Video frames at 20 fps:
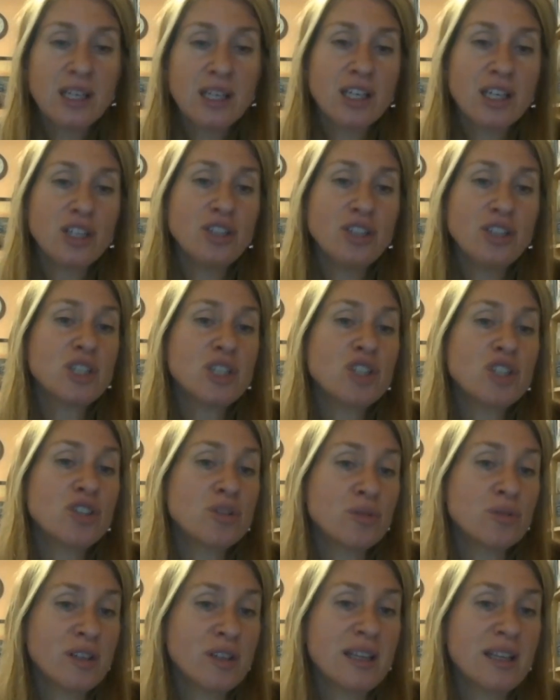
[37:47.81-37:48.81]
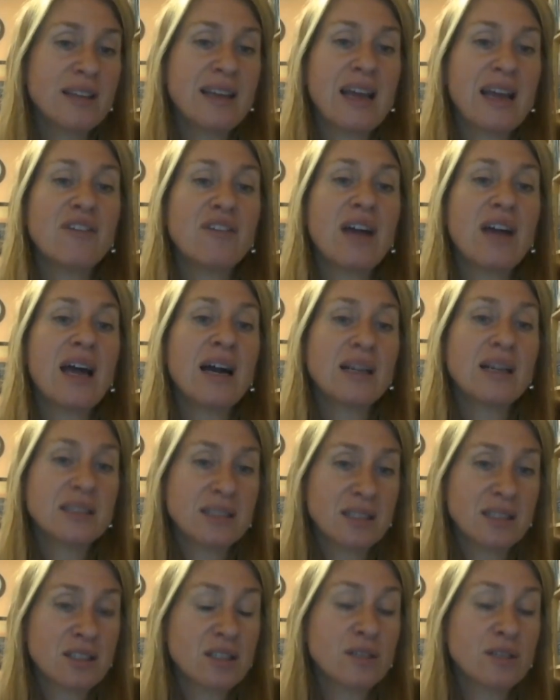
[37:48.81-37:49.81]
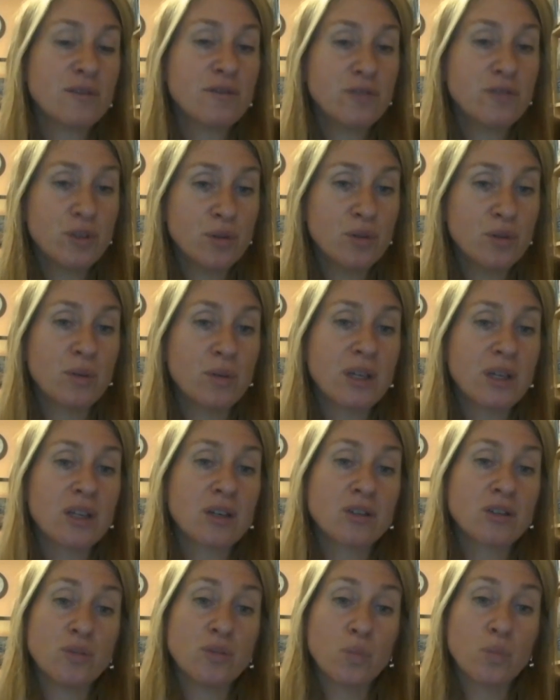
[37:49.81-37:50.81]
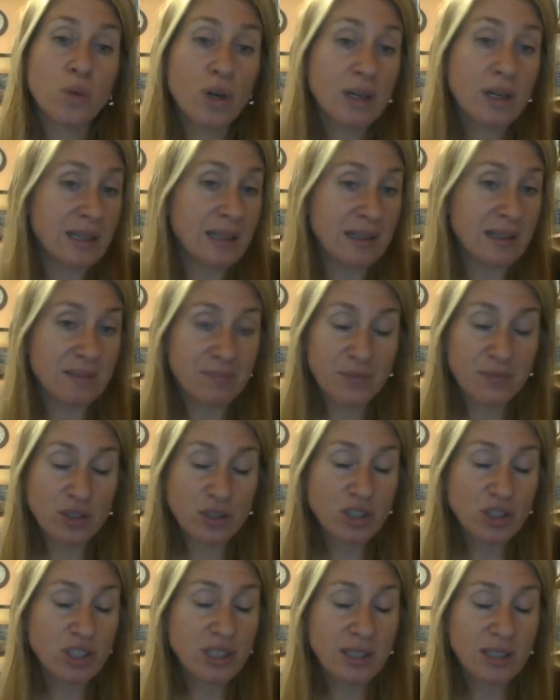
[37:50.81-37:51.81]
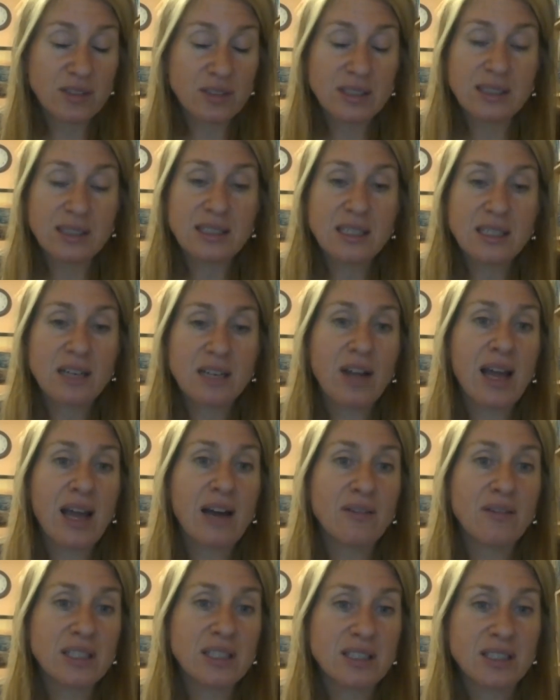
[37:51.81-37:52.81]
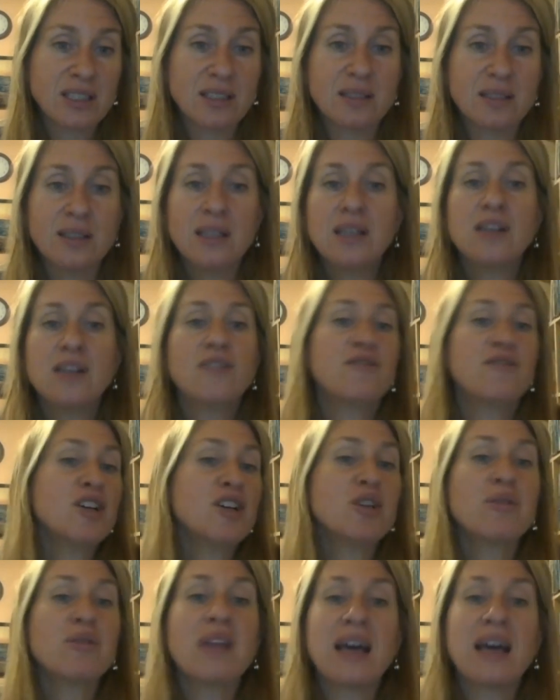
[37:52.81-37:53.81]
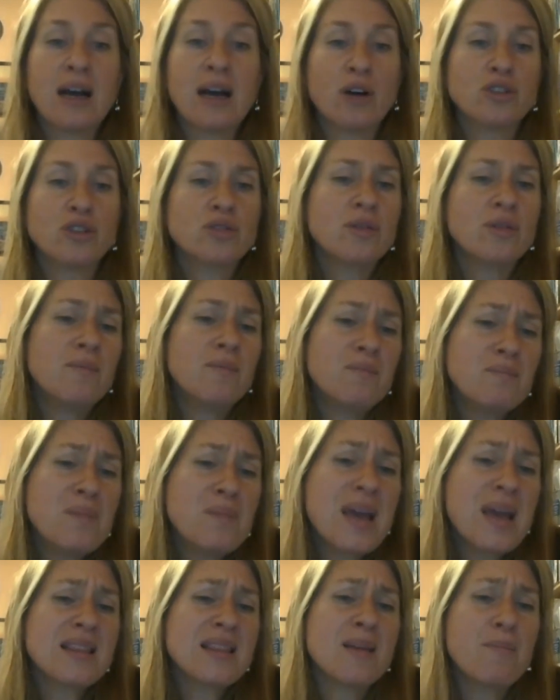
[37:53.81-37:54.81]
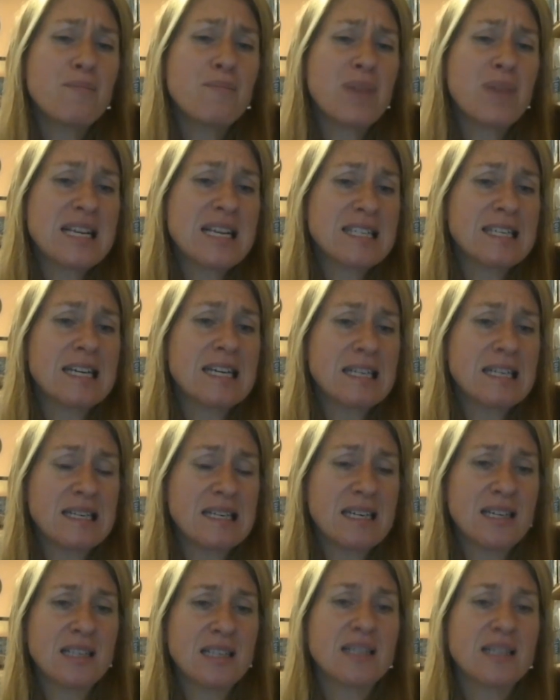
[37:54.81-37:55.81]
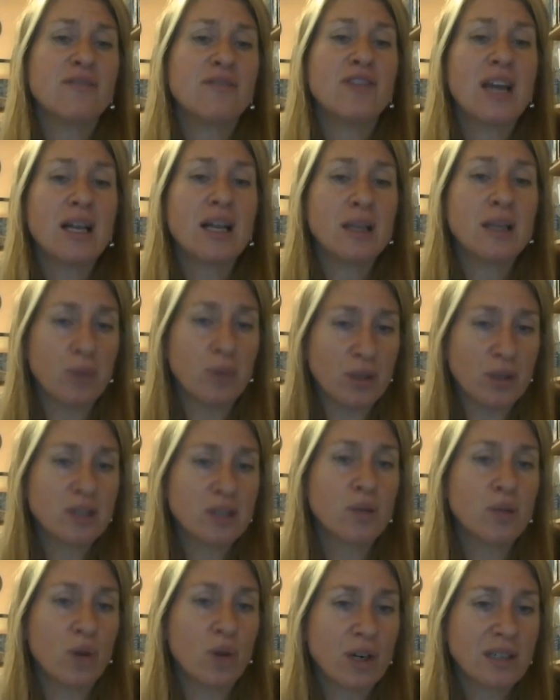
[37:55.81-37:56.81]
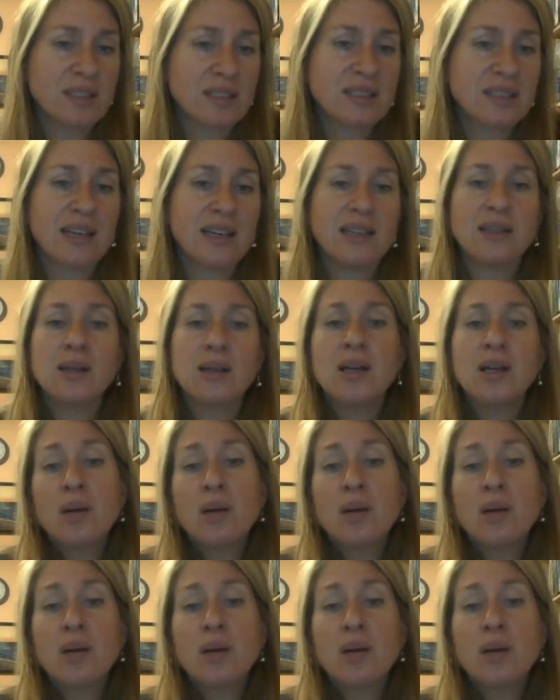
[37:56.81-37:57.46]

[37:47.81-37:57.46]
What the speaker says: Can you ensure that they have access to food when they're working their shifts instead of having to figure that out? Sort of make the basic needs available at the work site.